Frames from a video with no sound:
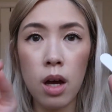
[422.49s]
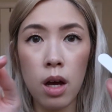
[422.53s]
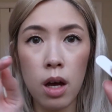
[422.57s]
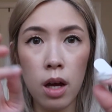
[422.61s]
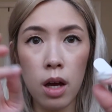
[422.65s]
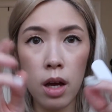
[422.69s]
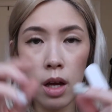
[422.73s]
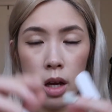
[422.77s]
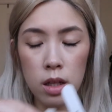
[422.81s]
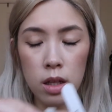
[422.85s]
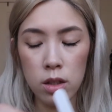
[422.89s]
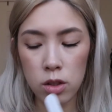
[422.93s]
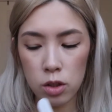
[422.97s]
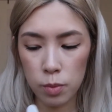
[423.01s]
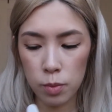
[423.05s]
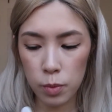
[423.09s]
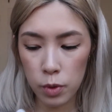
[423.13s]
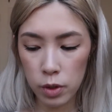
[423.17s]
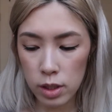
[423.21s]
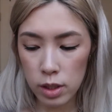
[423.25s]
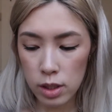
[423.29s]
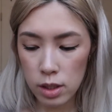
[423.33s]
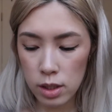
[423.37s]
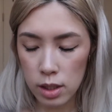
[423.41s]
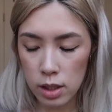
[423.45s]
And super
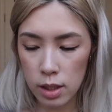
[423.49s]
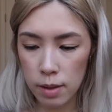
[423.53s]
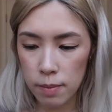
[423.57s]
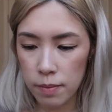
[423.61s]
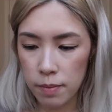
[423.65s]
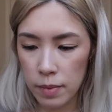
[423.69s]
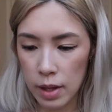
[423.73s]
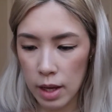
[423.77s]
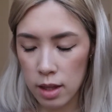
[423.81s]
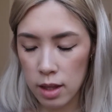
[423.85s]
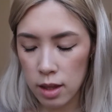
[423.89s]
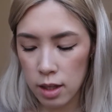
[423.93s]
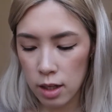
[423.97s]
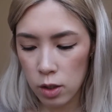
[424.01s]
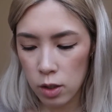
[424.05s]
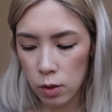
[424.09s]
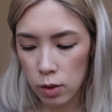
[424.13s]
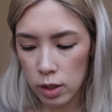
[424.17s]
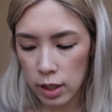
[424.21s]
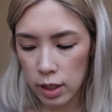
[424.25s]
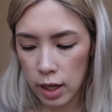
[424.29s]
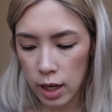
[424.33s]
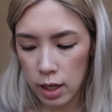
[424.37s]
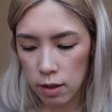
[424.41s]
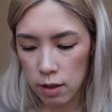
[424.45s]
easy. And then you
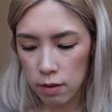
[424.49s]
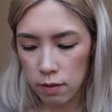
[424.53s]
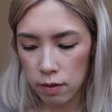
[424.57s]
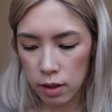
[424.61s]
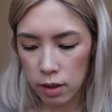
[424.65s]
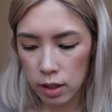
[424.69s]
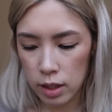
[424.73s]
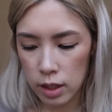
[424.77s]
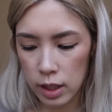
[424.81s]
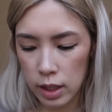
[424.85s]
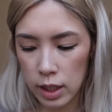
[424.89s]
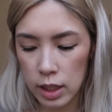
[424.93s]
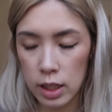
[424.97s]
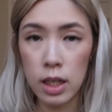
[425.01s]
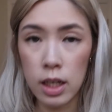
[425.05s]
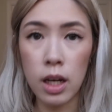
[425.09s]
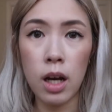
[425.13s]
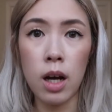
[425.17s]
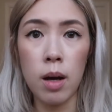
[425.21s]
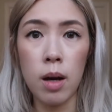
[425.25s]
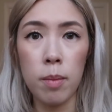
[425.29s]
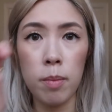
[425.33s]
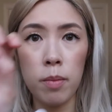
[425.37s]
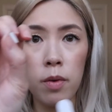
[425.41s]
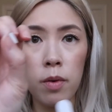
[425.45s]
can kind of clean it
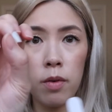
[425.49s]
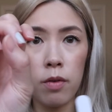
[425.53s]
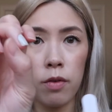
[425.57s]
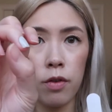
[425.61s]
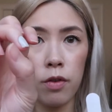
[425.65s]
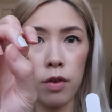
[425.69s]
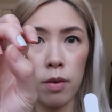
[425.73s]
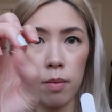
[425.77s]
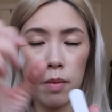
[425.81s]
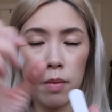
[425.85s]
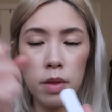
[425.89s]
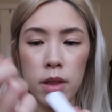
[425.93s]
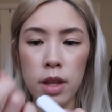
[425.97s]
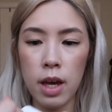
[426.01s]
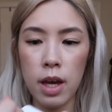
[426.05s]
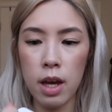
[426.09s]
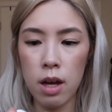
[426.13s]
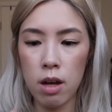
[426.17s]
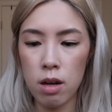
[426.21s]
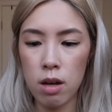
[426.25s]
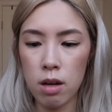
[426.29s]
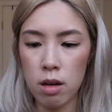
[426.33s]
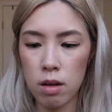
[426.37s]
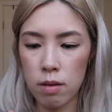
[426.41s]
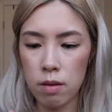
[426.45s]
up from
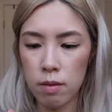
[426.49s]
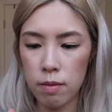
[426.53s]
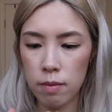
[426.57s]
there.